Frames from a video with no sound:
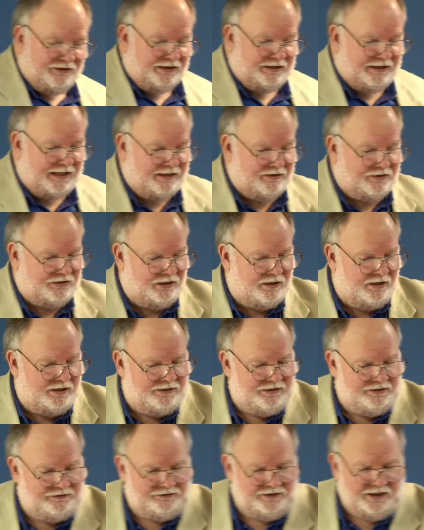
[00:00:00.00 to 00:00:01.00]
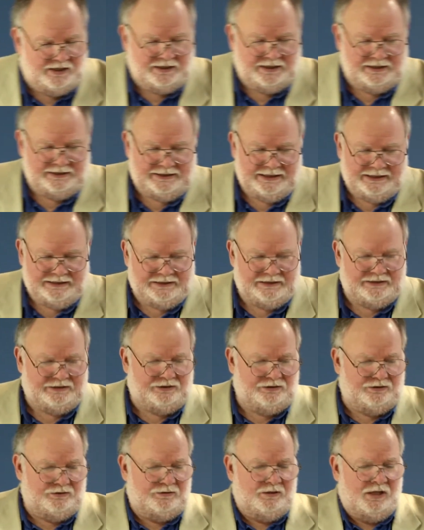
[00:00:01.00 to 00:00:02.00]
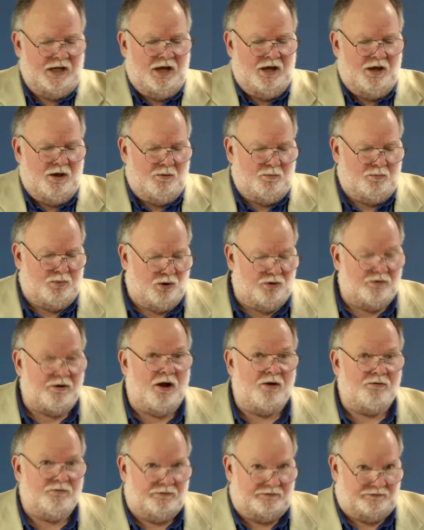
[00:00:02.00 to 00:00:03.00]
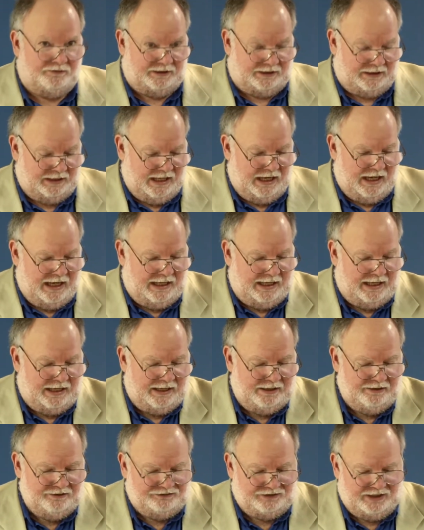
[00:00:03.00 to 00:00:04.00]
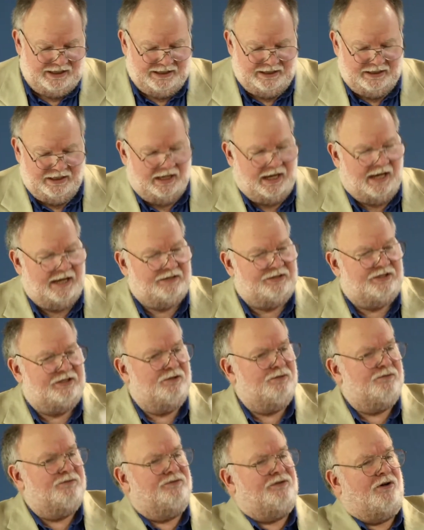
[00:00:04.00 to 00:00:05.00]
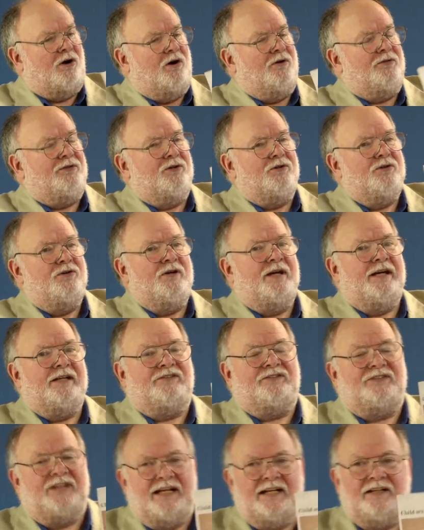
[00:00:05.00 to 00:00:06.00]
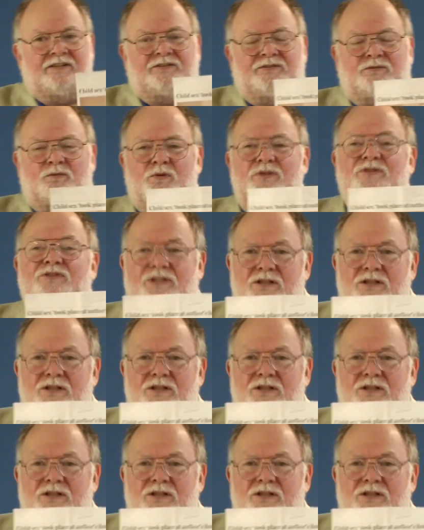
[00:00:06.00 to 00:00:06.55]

that that judge is not addicted to pornography? Now, here's a, a children's author who had sex with